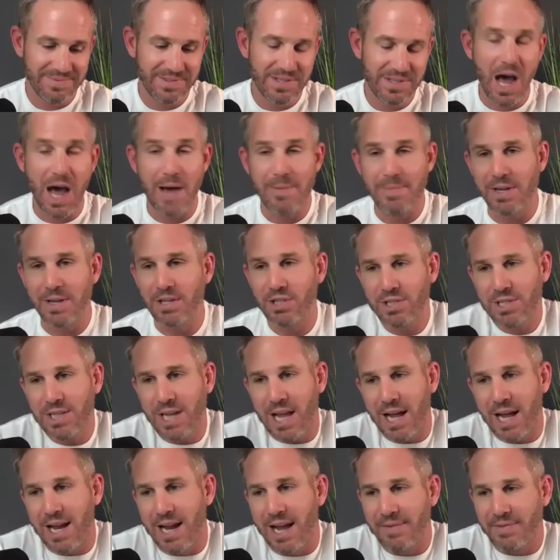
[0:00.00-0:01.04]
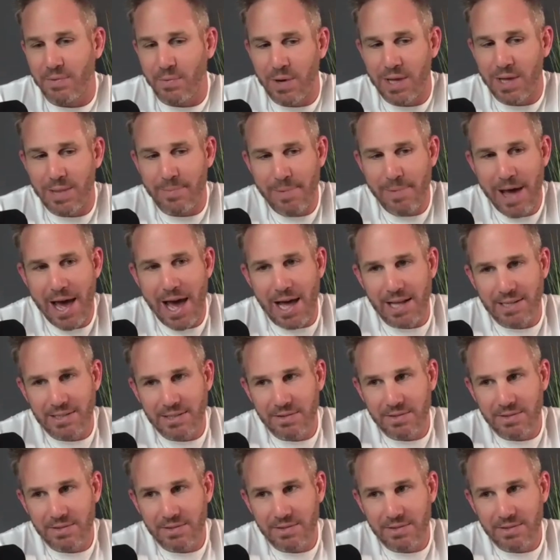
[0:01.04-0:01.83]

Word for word: No, I mean you just kind of have to weigh the past.